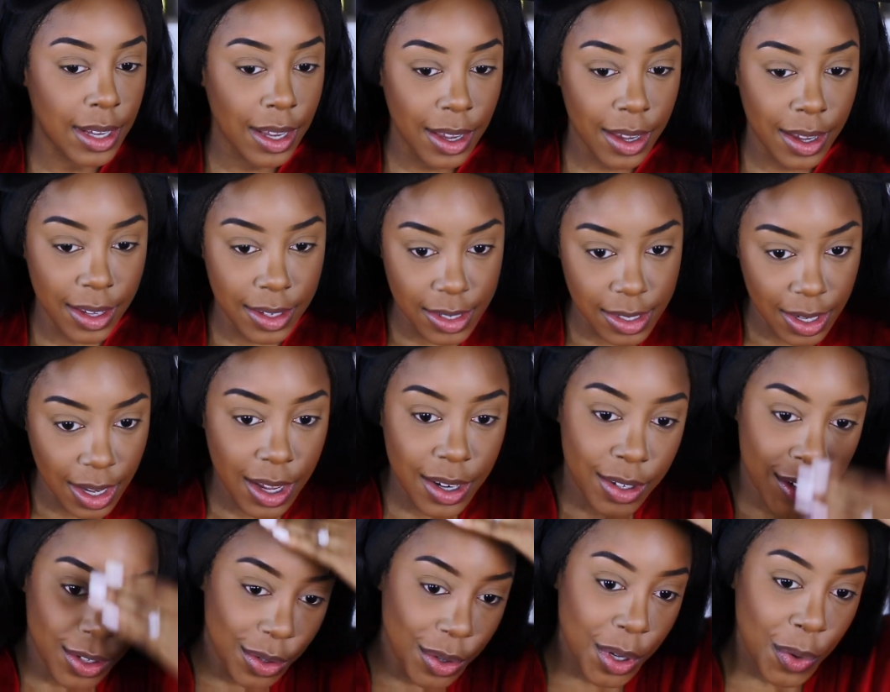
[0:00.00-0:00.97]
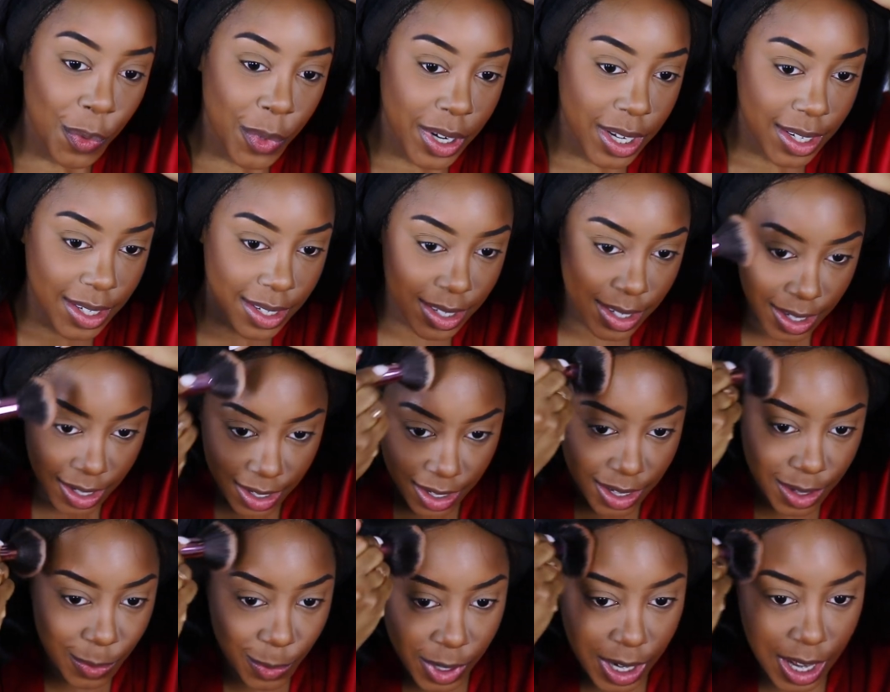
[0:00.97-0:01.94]
Dang, it's not doing what it
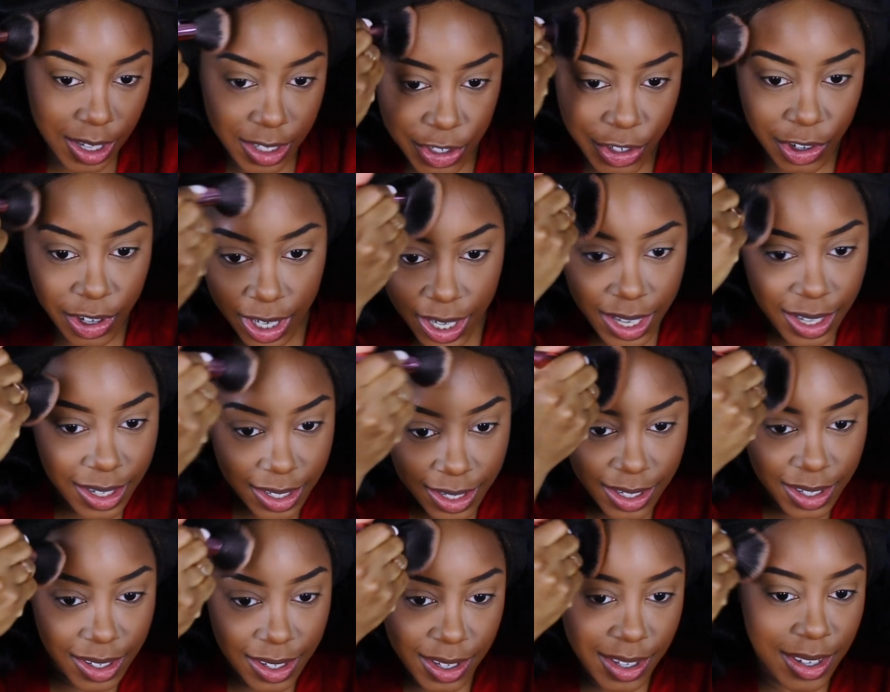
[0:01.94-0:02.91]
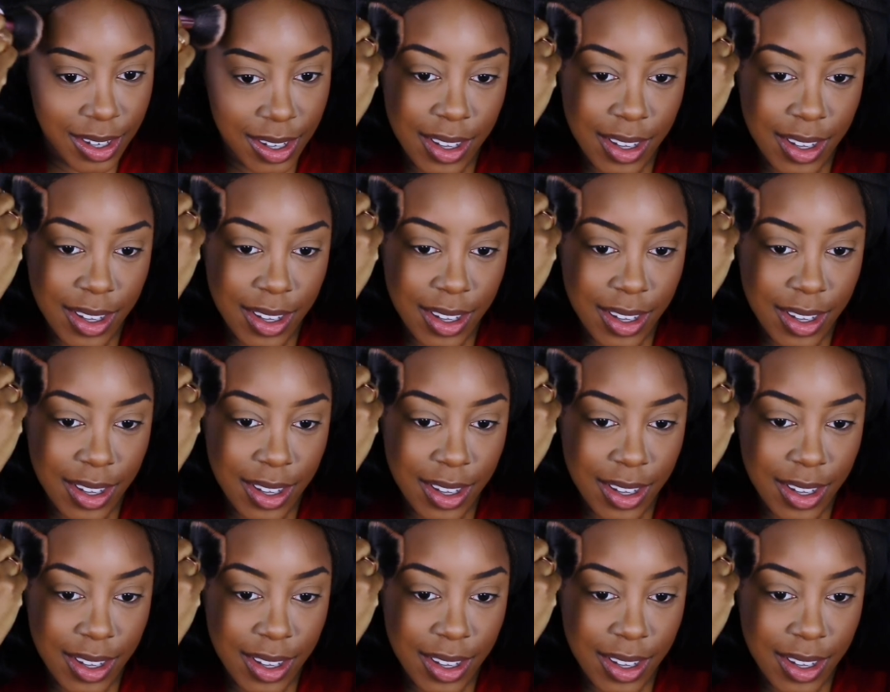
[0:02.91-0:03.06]
did when I tried it.